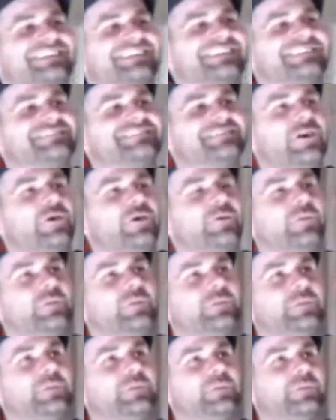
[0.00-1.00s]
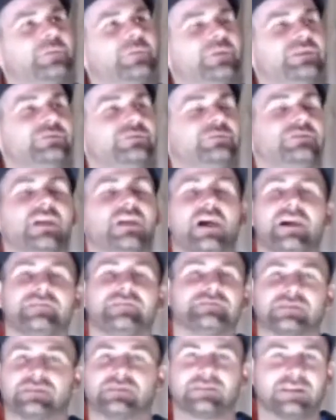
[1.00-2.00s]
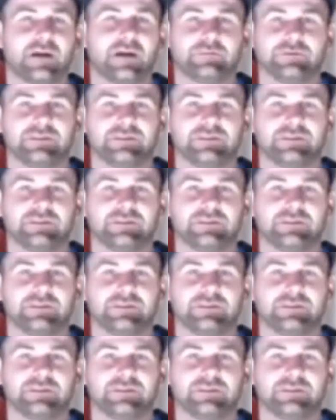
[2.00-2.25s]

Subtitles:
So we do lofts a couple